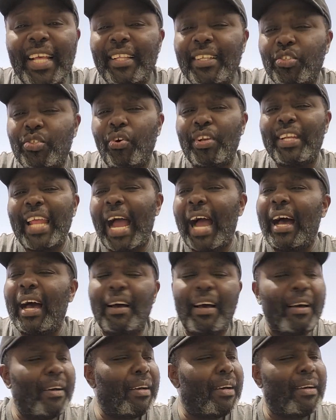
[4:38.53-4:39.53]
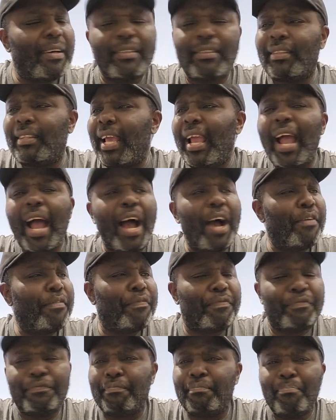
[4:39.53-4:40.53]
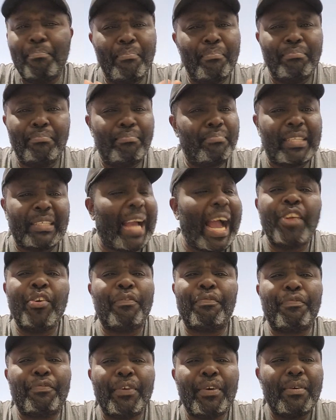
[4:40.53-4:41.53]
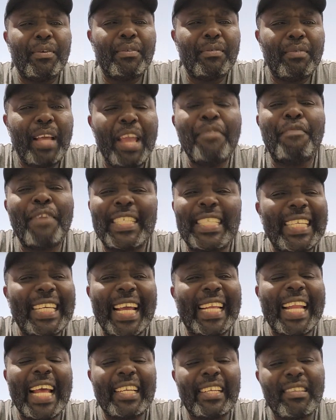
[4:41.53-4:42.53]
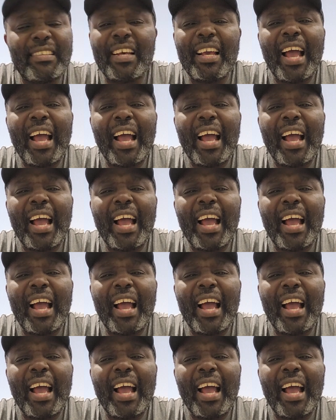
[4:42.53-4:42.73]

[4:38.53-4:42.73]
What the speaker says: So they have kind of investigated,